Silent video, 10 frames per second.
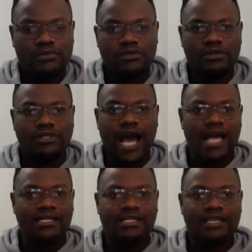
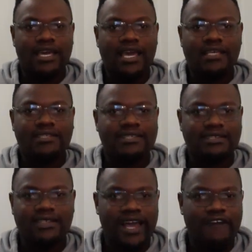Thus, hence,
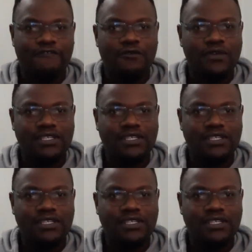therefore,